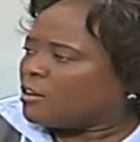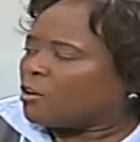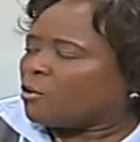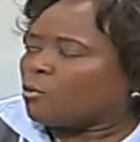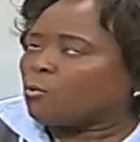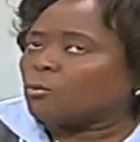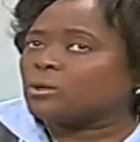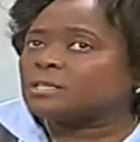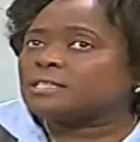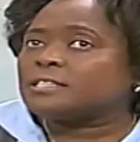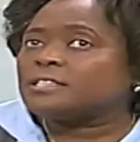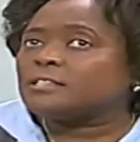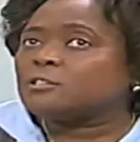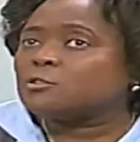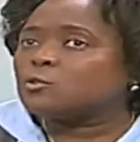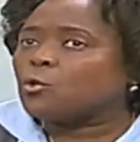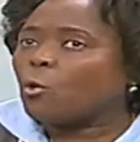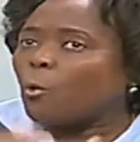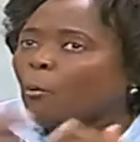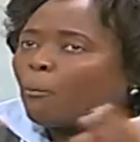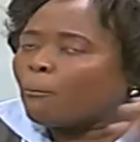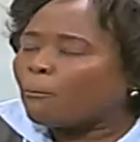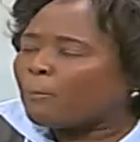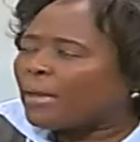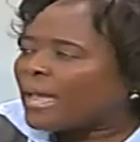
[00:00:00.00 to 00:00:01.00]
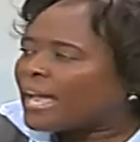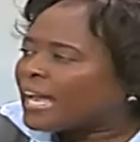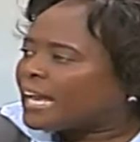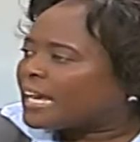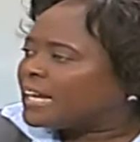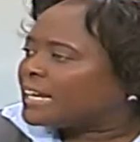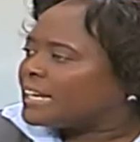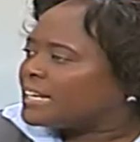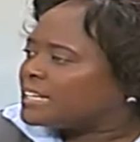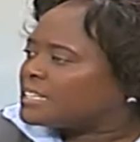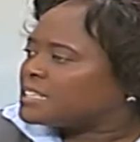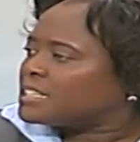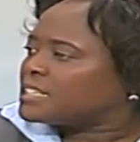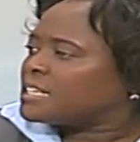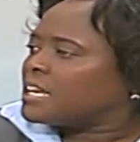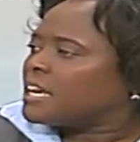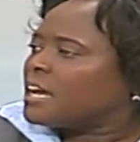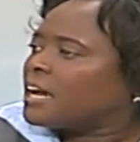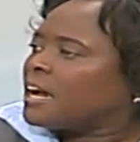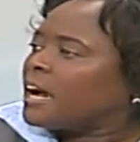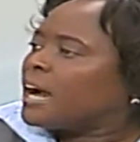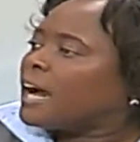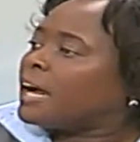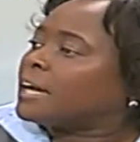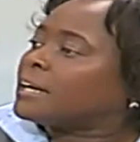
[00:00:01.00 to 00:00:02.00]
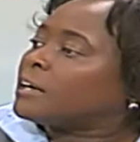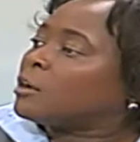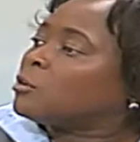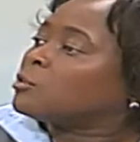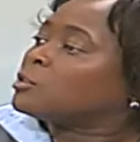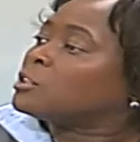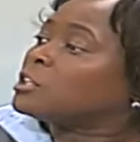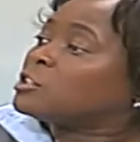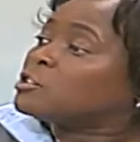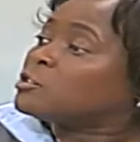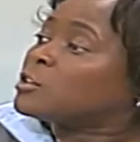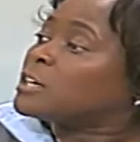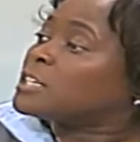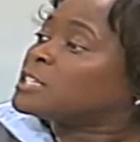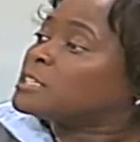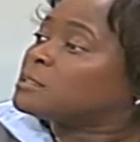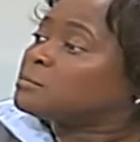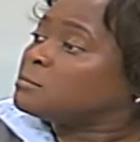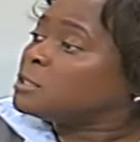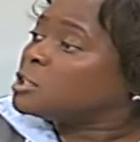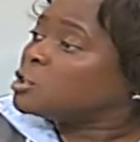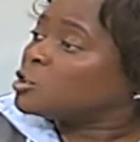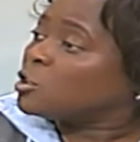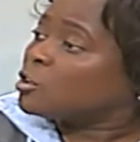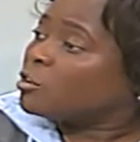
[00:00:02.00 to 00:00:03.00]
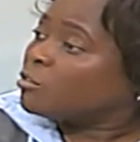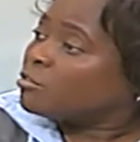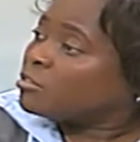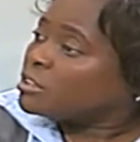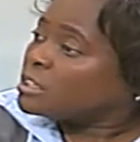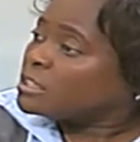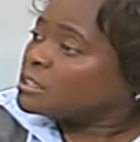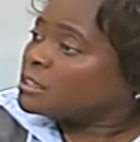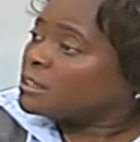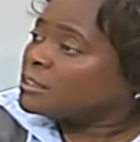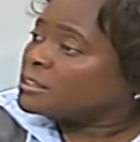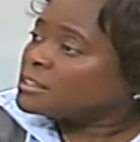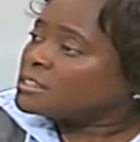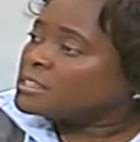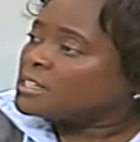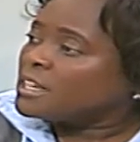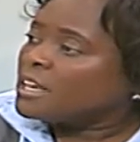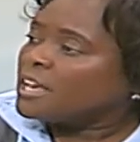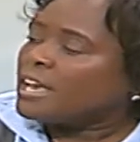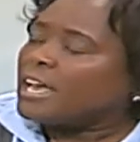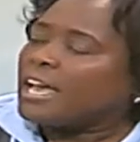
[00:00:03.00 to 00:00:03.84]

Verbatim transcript: was this opaqueness around the transmission of results.